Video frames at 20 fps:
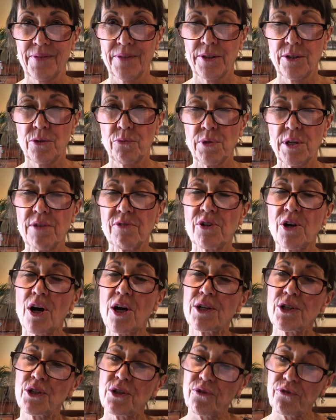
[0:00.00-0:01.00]
We have
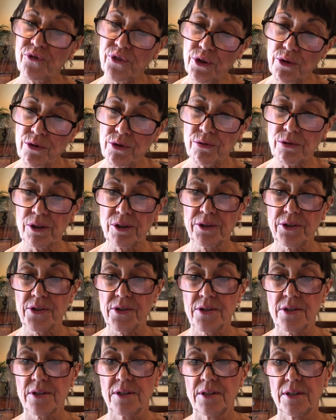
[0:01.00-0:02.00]
gone to
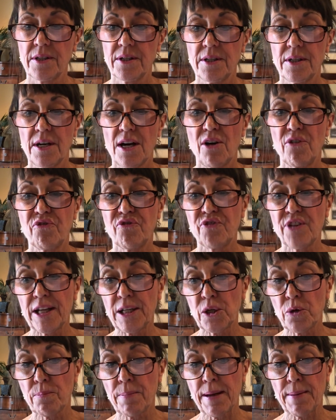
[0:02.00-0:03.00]
funerals of
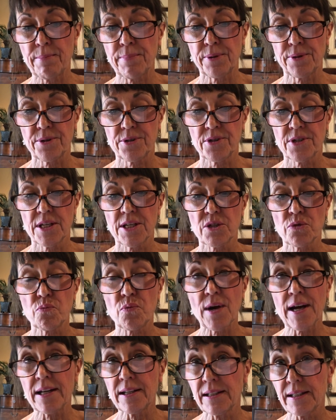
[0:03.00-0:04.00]
fellow members, as
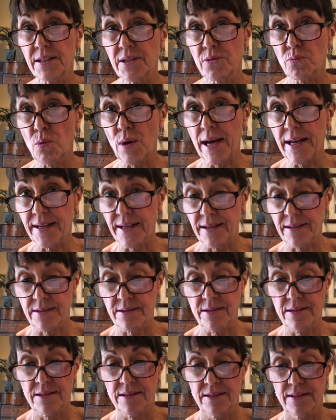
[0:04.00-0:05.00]
well as
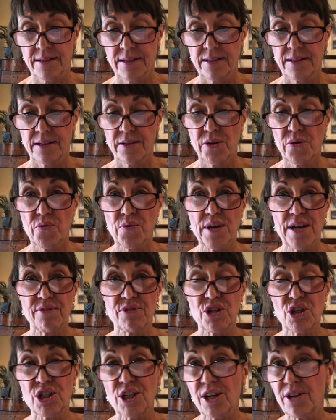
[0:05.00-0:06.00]
weddings. We have
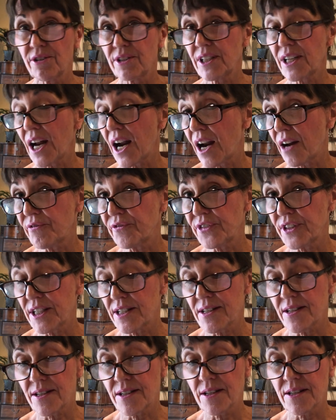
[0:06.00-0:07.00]
shared
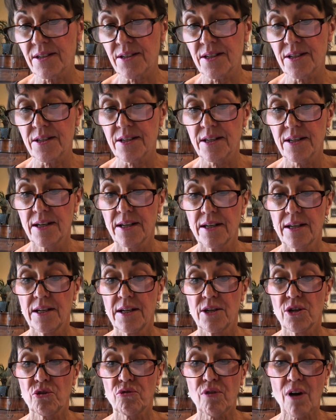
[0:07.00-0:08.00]
confidences,
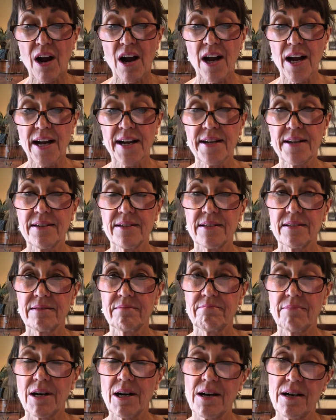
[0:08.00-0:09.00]
cried,
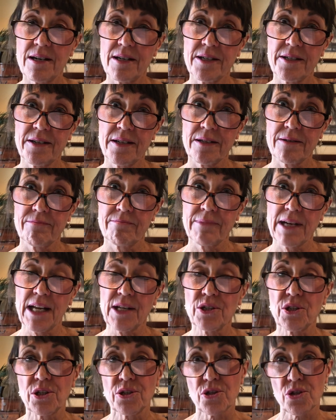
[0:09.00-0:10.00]
hugged, and
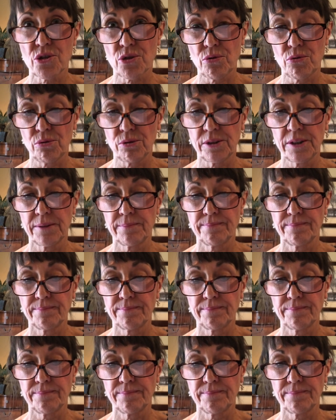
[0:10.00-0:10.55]
consoled.